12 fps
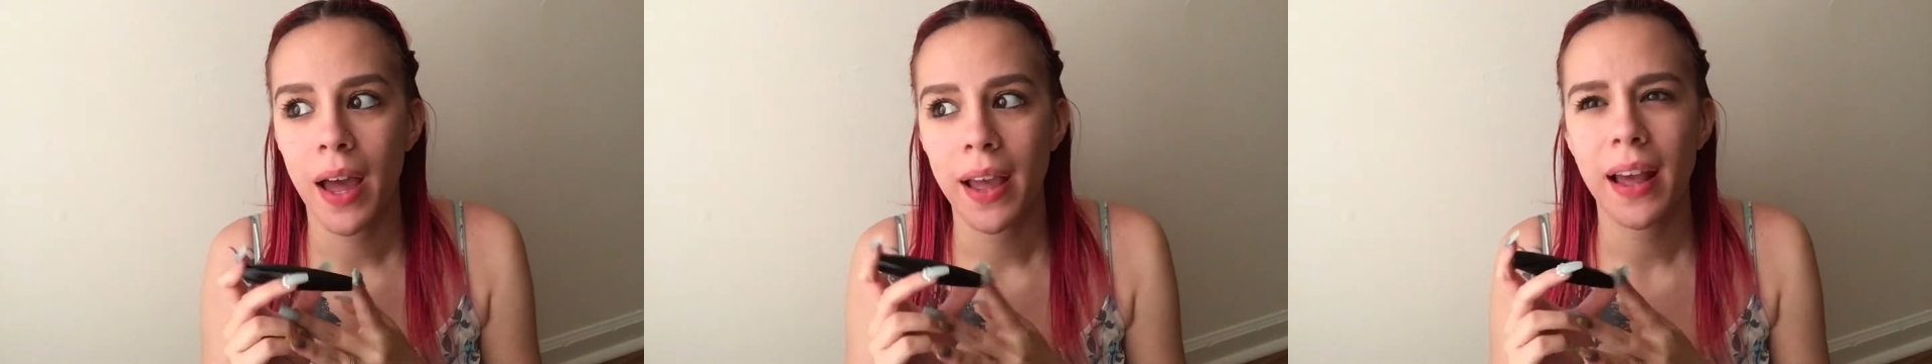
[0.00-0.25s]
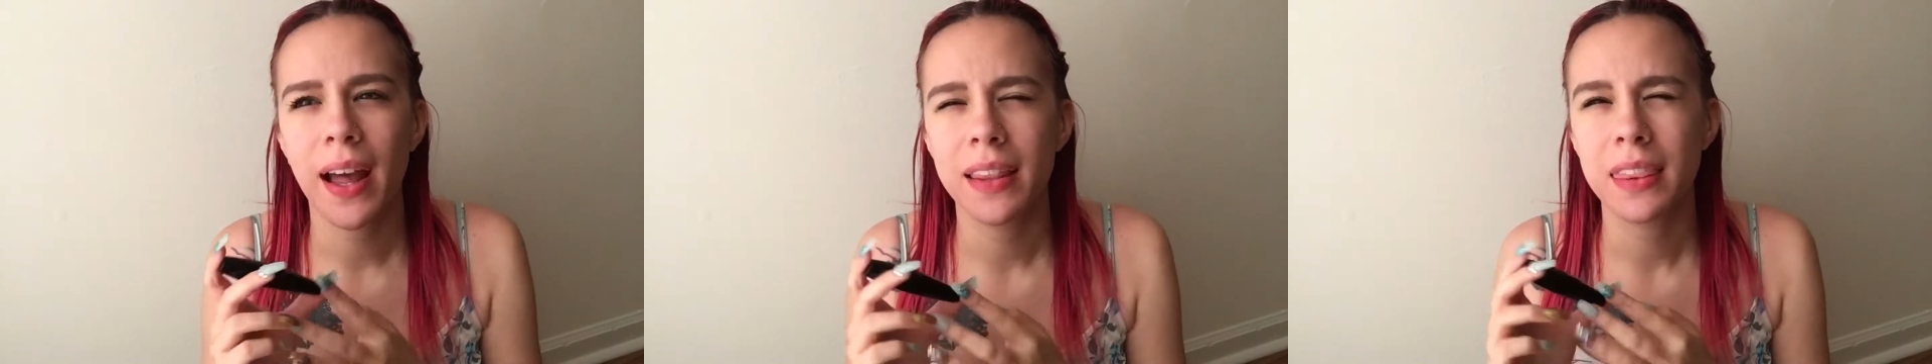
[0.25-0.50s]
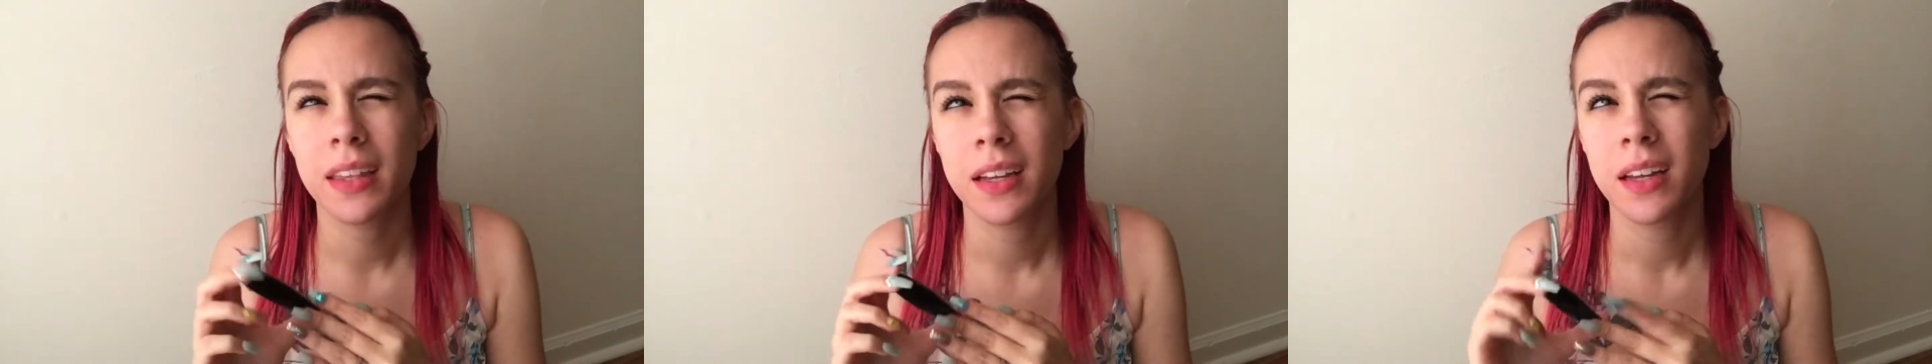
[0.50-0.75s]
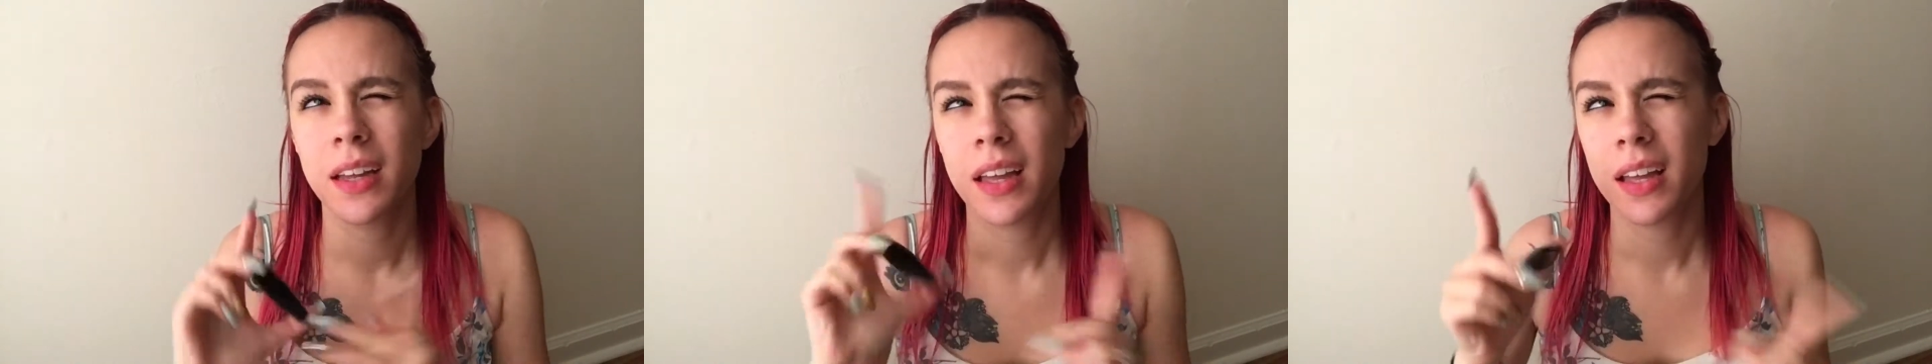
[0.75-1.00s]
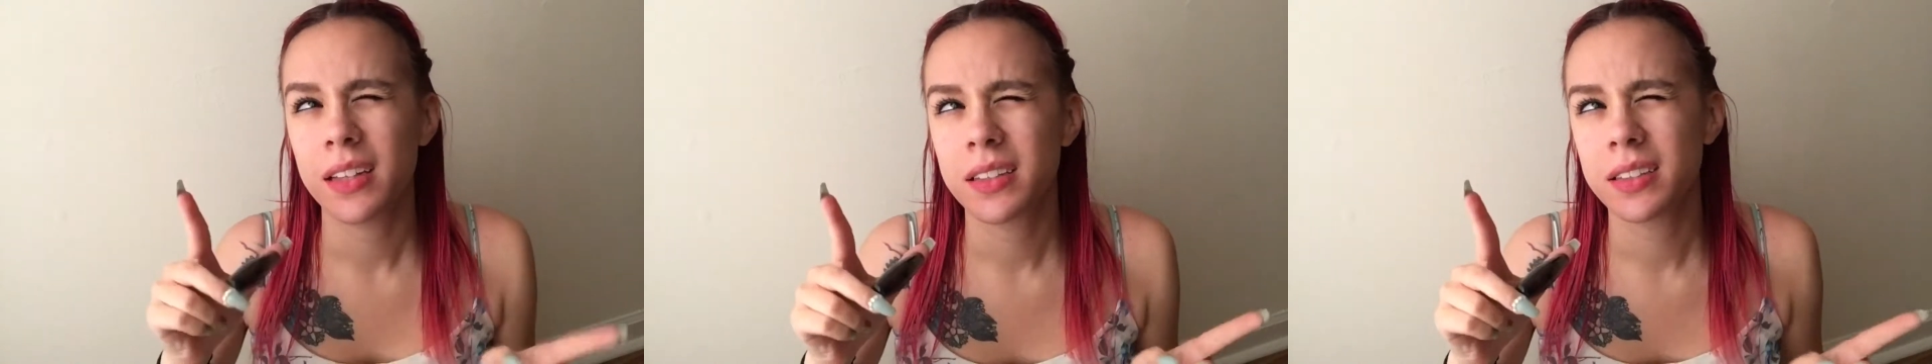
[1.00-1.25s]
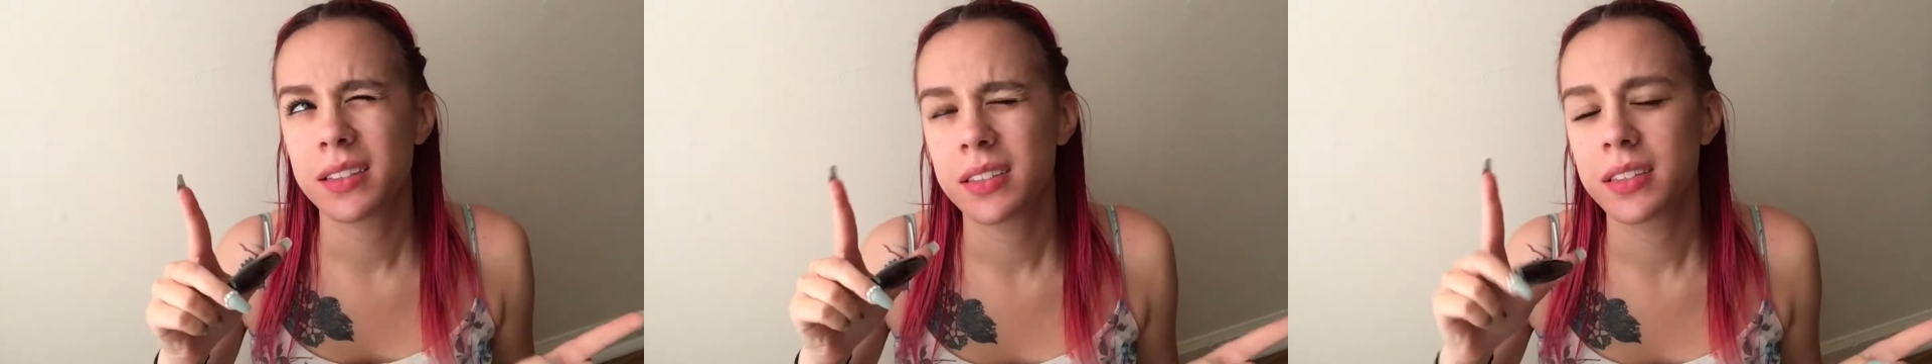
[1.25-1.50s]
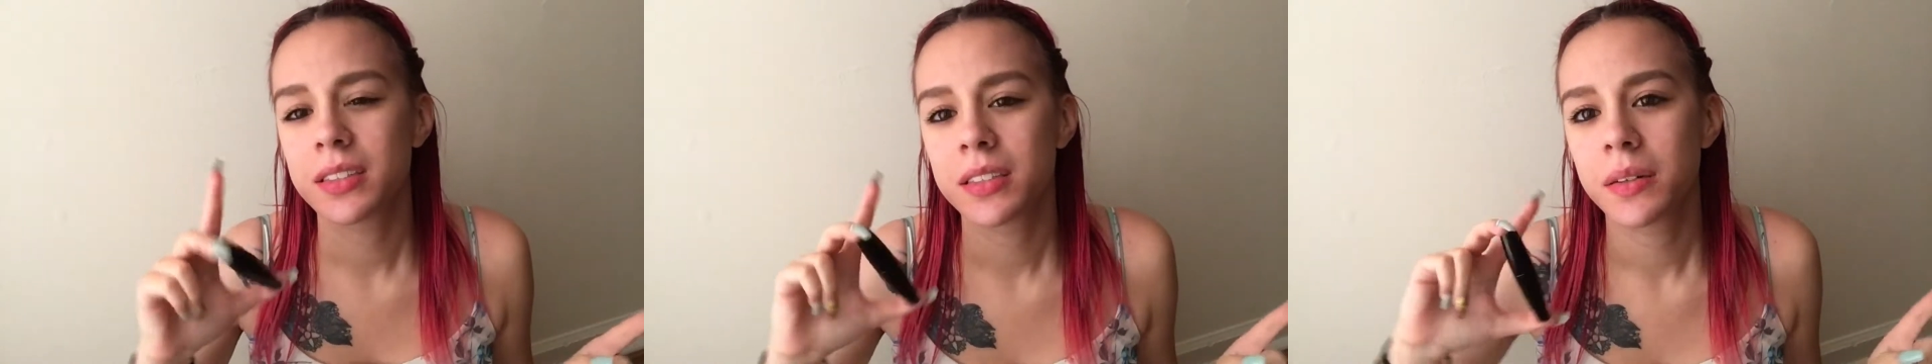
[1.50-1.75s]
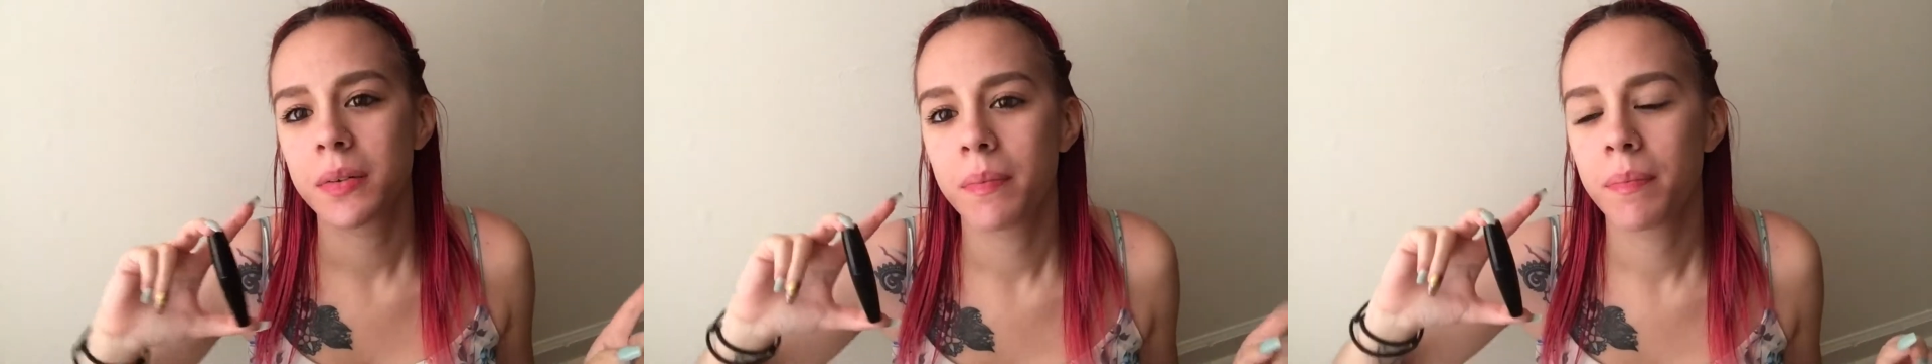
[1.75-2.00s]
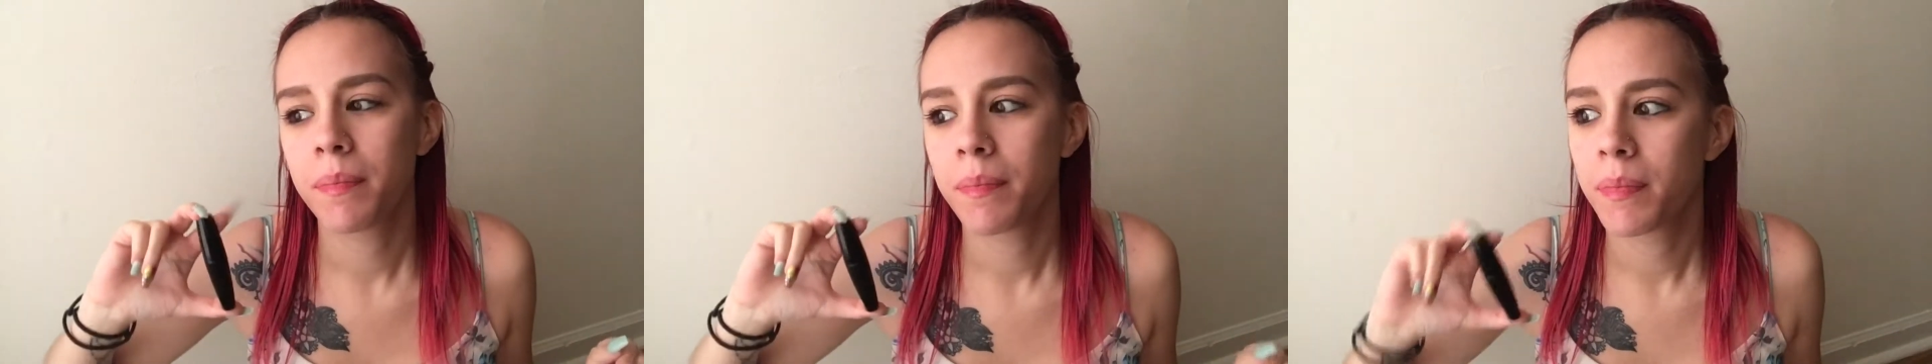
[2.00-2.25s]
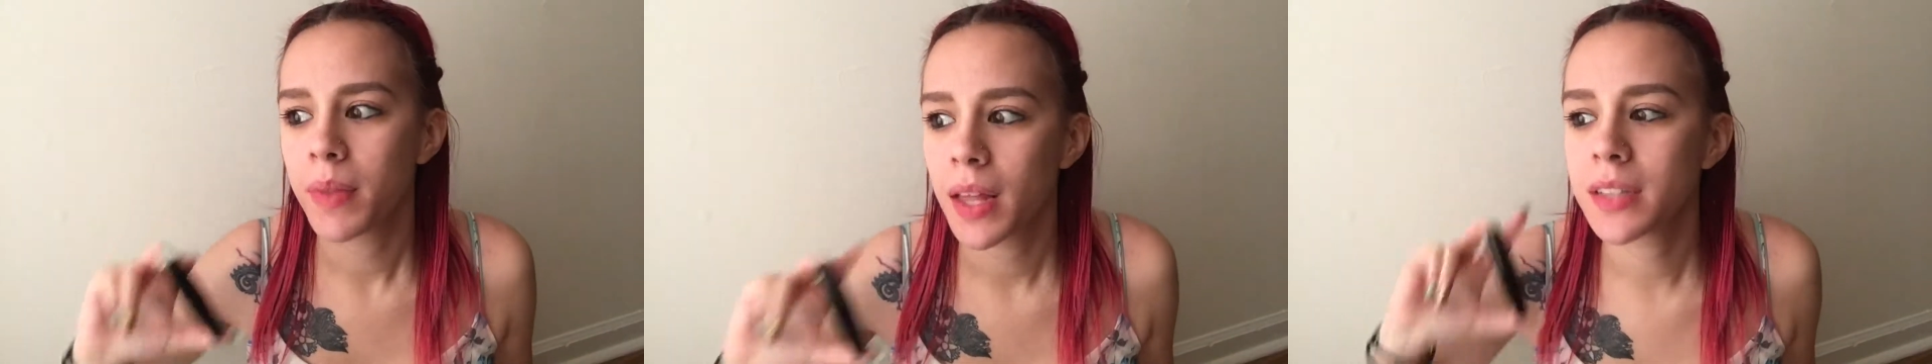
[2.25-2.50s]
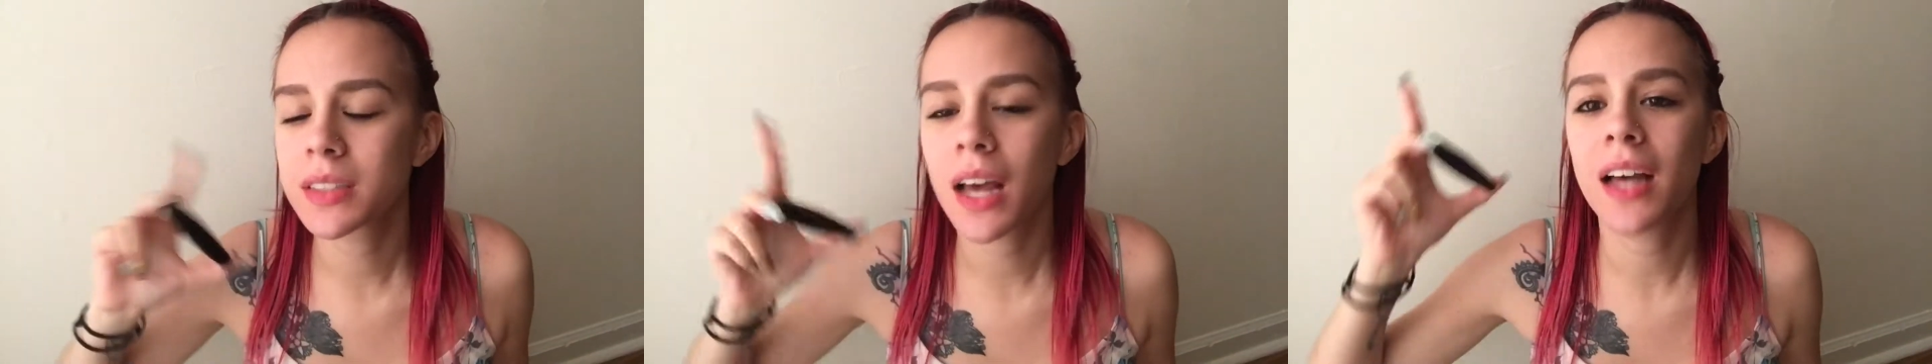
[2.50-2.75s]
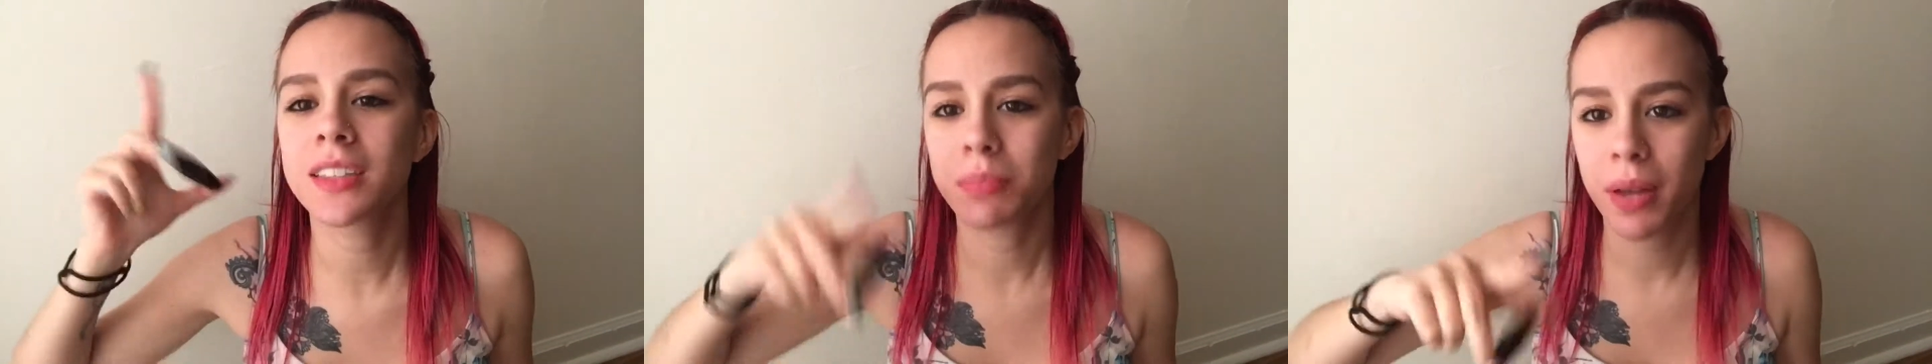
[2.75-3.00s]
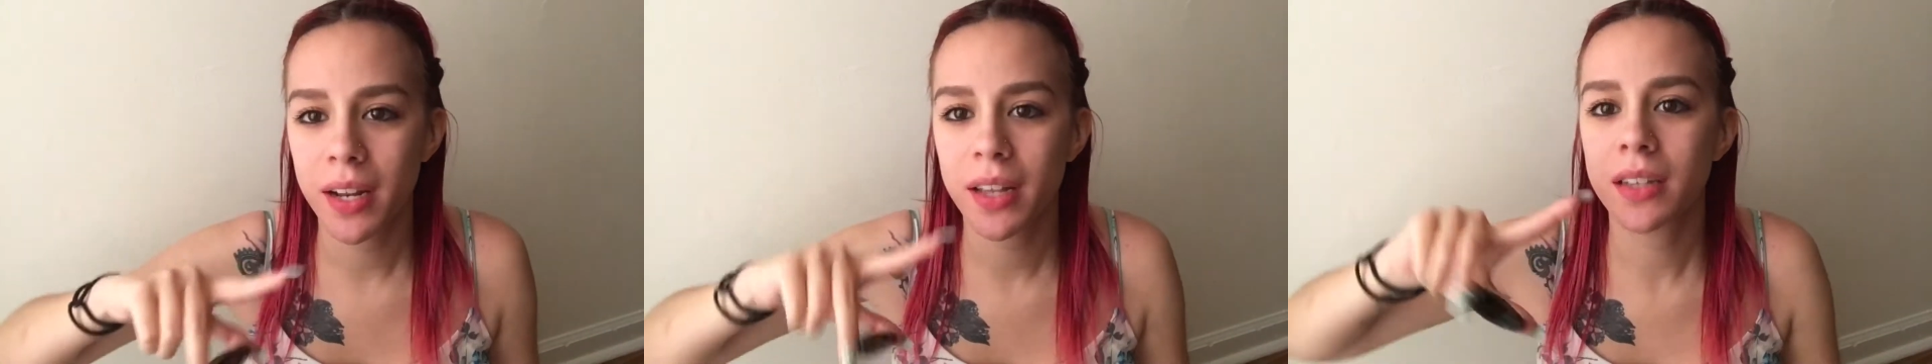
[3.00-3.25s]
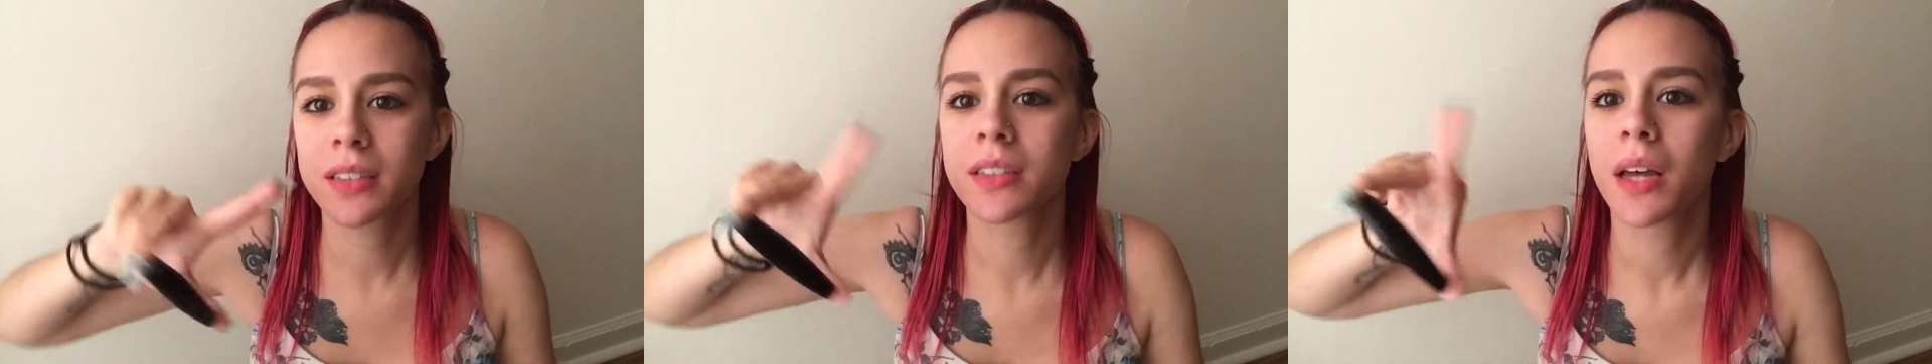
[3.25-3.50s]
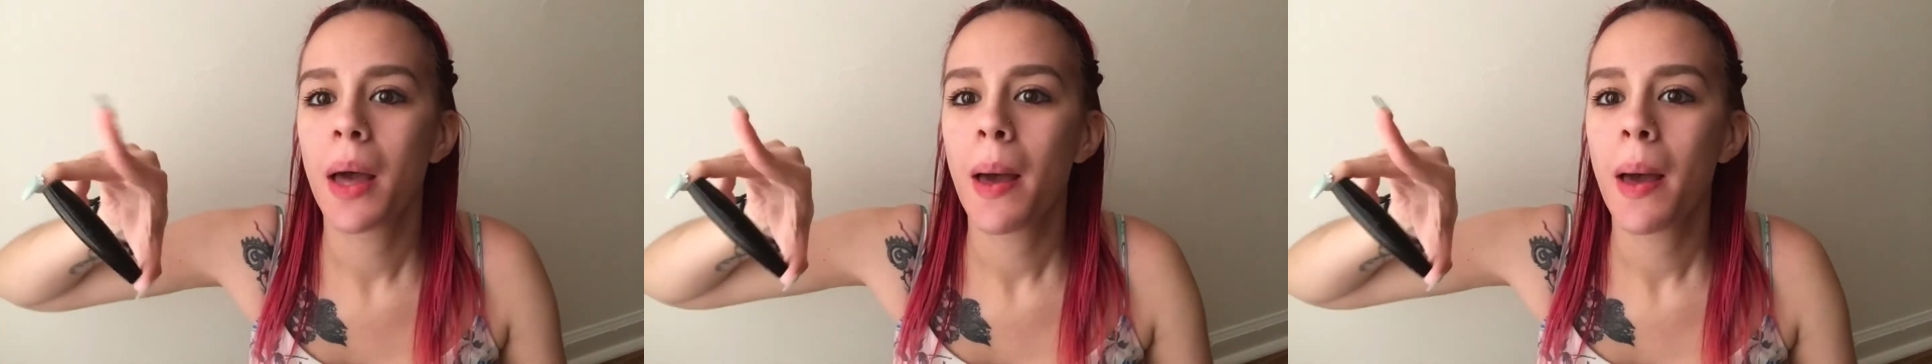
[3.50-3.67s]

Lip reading: got the It's Cosmetics